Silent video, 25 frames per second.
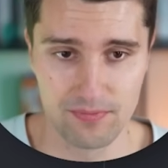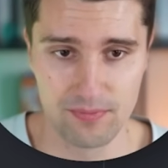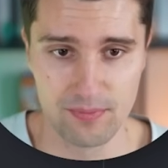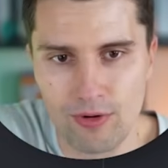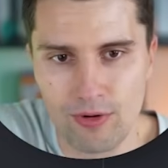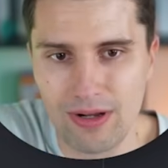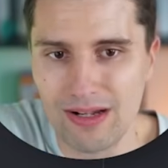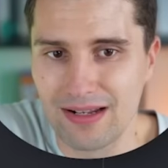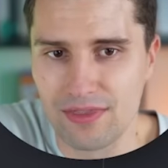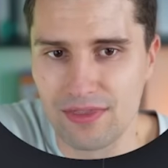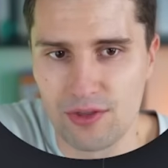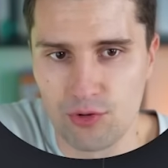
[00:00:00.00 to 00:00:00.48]

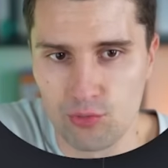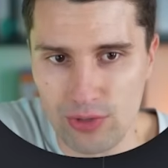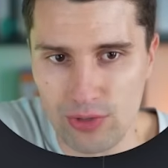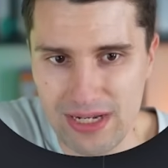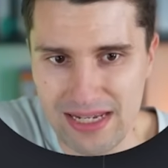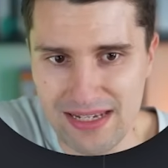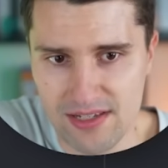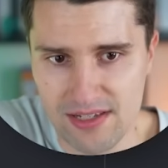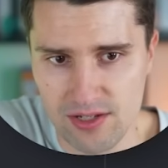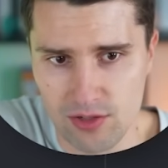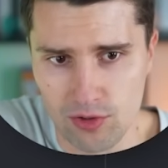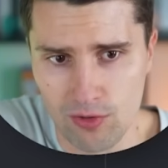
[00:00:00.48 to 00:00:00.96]
Well, and the
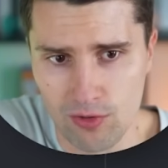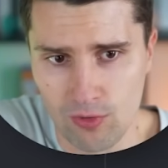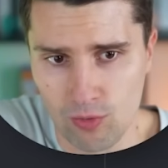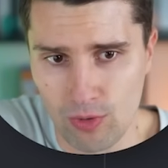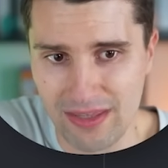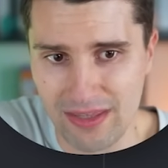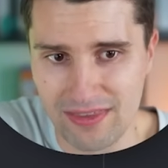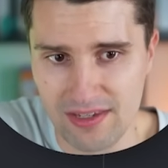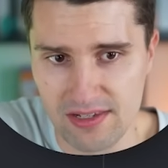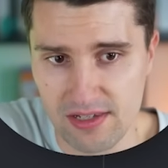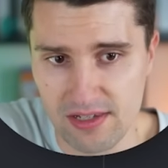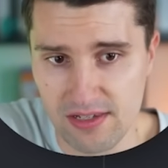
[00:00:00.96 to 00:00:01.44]
reason
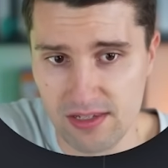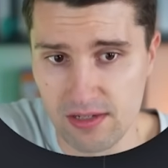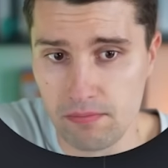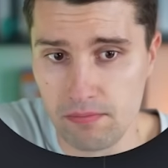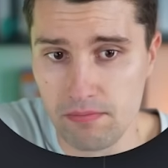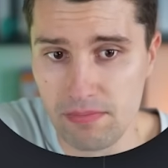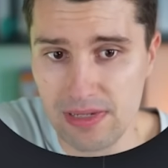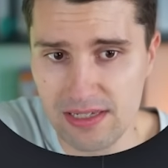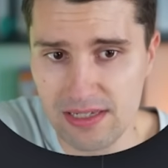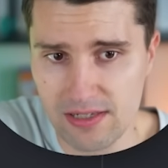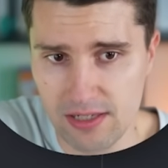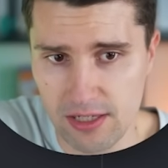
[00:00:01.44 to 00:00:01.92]
why this is a
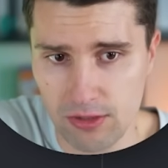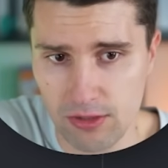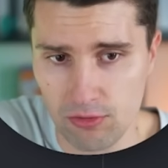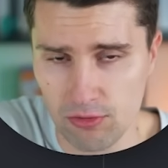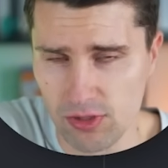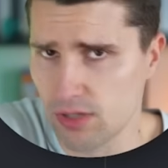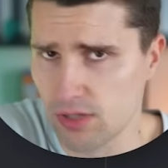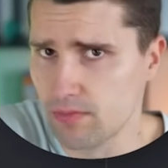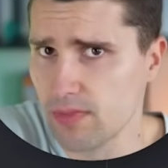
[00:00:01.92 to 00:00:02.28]
misuse